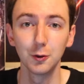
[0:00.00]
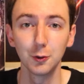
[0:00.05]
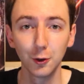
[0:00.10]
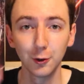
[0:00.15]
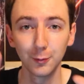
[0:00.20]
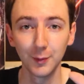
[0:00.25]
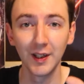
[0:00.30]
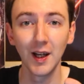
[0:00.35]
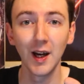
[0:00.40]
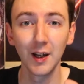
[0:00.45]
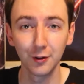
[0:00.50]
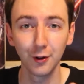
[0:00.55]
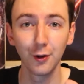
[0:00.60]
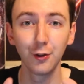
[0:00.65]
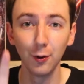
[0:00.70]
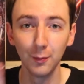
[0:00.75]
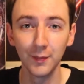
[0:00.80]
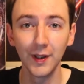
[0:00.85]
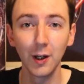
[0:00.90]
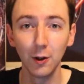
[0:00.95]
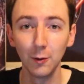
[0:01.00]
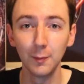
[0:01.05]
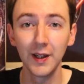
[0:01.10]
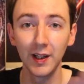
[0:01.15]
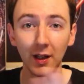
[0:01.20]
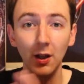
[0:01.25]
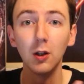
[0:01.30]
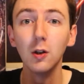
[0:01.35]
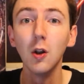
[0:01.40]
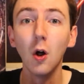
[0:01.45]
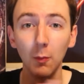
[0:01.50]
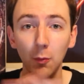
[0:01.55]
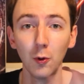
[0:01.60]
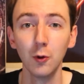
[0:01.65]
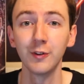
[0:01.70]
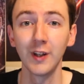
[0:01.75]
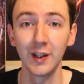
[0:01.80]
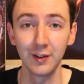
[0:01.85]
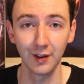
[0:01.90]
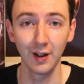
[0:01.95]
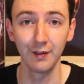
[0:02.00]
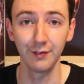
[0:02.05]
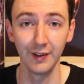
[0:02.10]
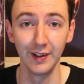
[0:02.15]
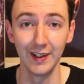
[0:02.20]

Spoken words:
Trust me guys, the thumbnail will make a lot more sense after